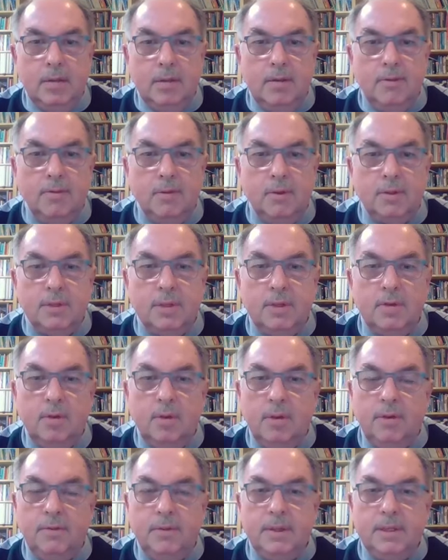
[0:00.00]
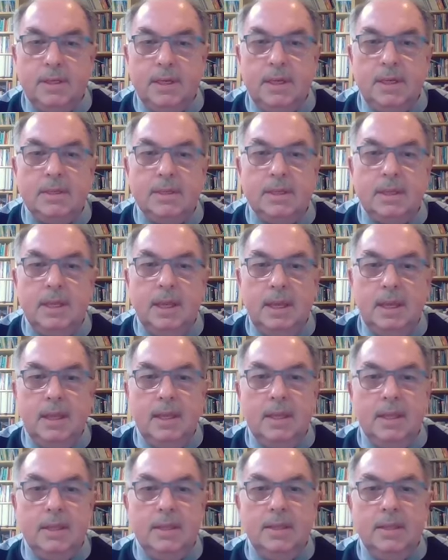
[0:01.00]
Of course, in all of this, he's
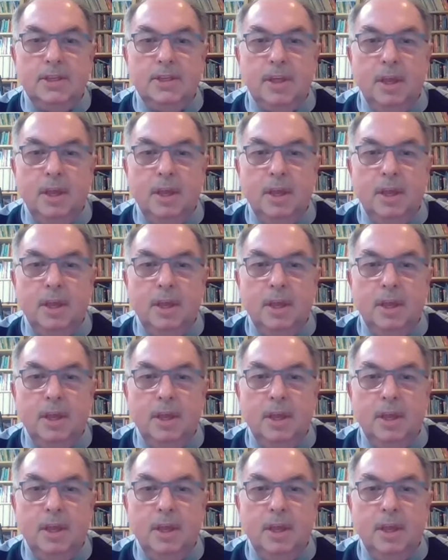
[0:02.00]
the